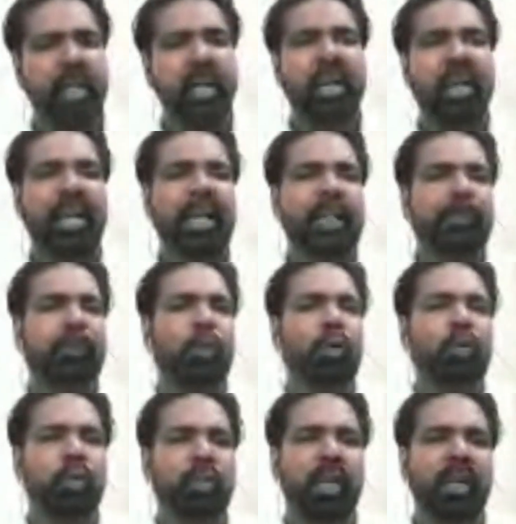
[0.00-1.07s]
exposed to
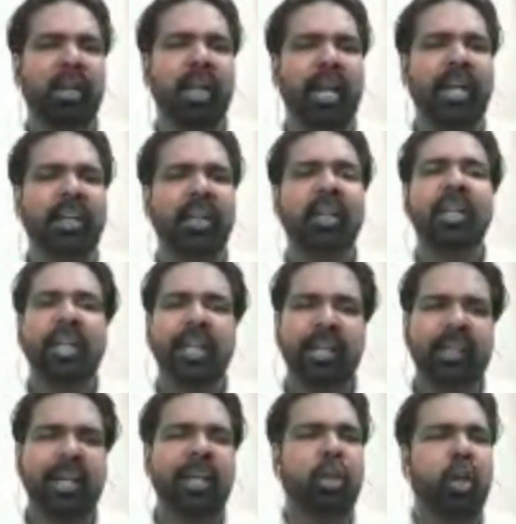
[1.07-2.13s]
sunlight it
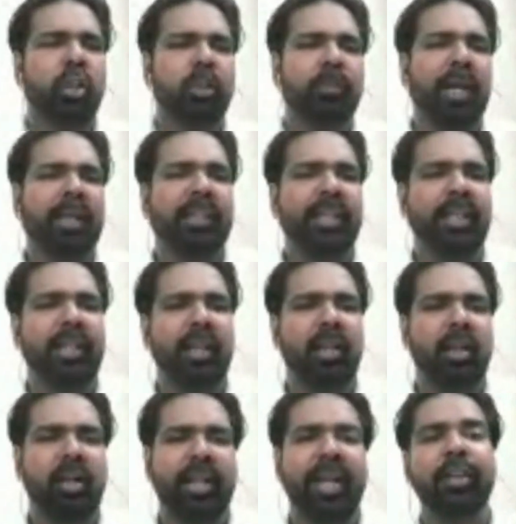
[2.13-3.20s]
can cause bacterial
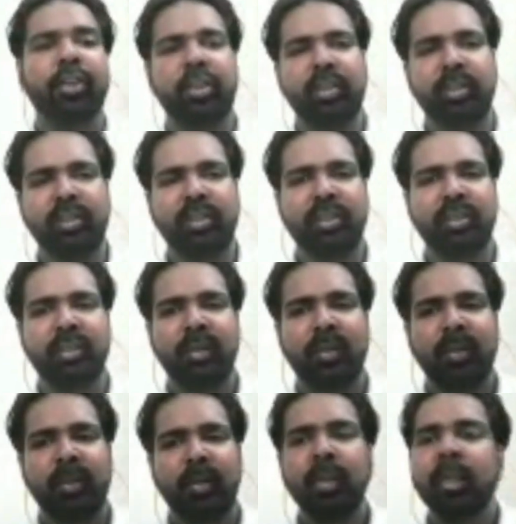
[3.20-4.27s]
reactions
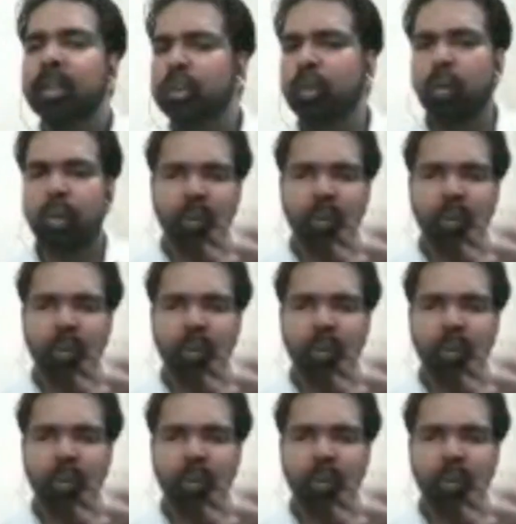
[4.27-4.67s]
so